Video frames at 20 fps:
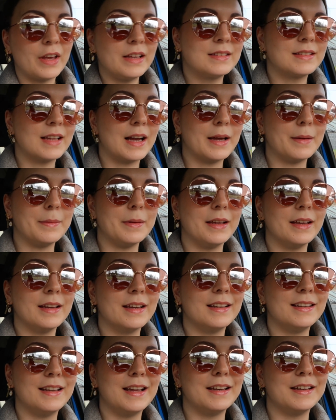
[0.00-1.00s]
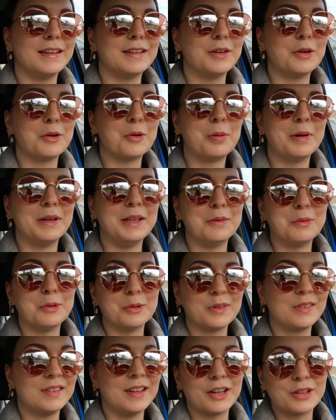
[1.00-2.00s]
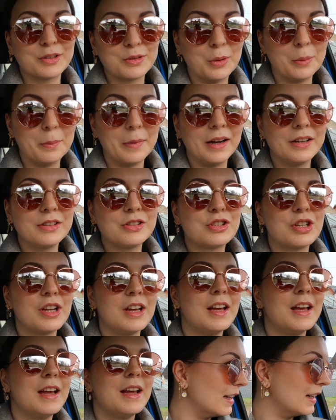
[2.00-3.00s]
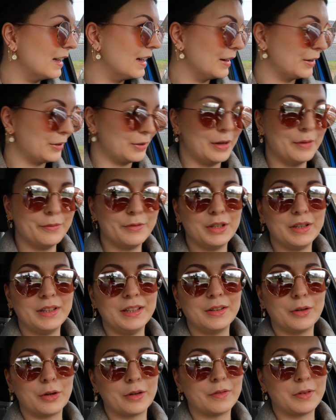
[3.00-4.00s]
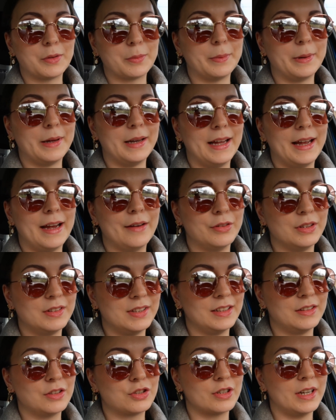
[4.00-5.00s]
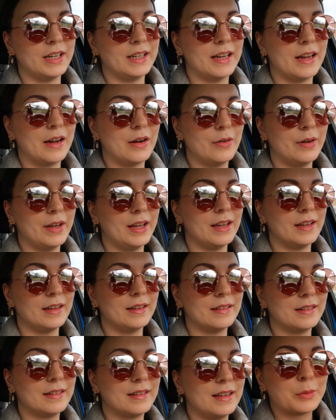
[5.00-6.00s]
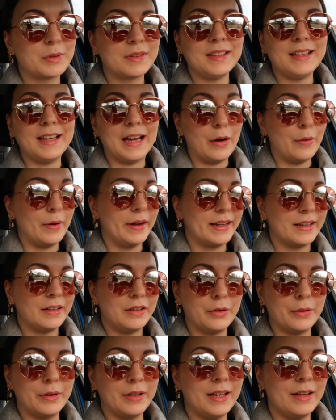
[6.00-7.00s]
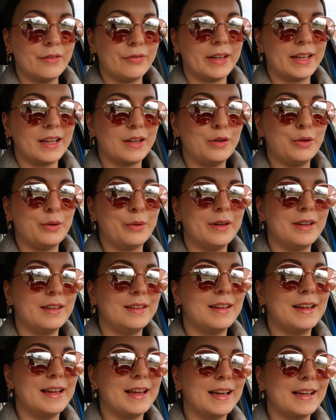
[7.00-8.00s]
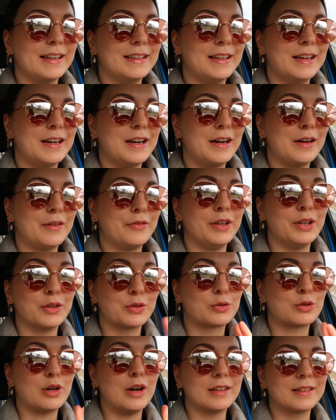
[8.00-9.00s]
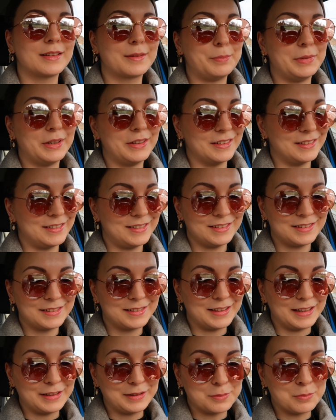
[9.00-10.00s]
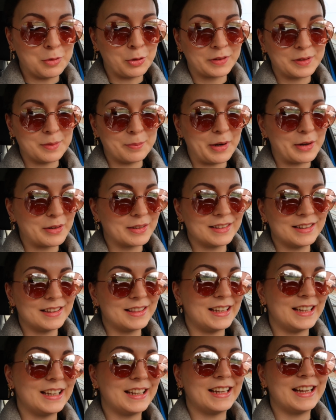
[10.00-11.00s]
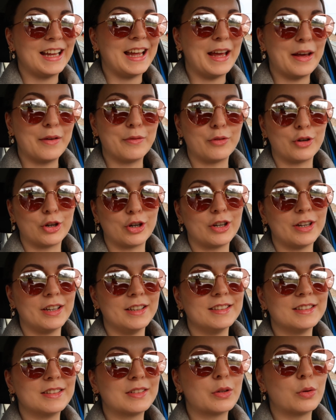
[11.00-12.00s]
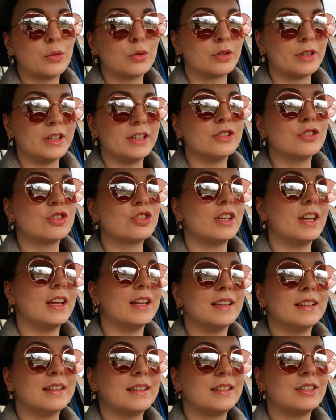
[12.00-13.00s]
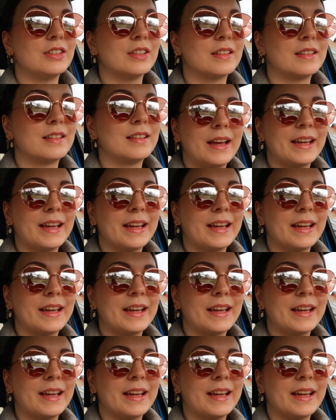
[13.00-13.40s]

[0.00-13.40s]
FaceTiming and then nobody will stare so much. I don't know. I'm really nervous, but I have to take the train now and we'll see how I can do it, if I can do it, and fingers crossed, because this is like the most embarrassing thing ever and it's so cringe and it's just,